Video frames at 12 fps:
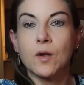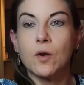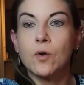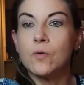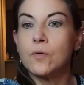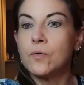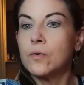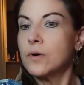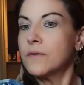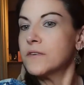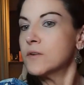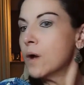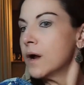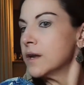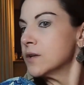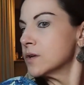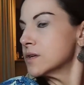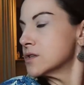Or if you want, you
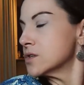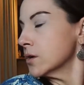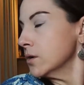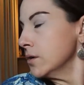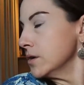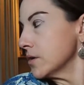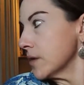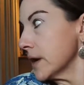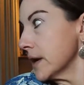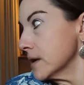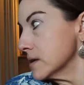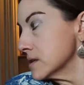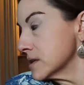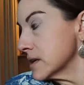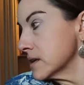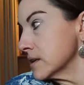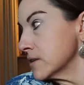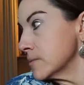can turn your head to get a
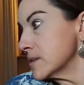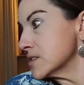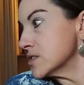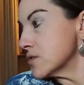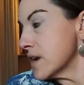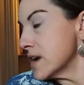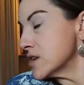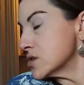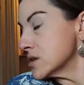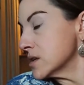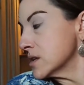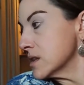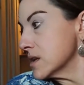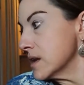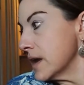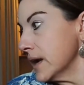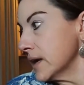little bit of stretch in the neck.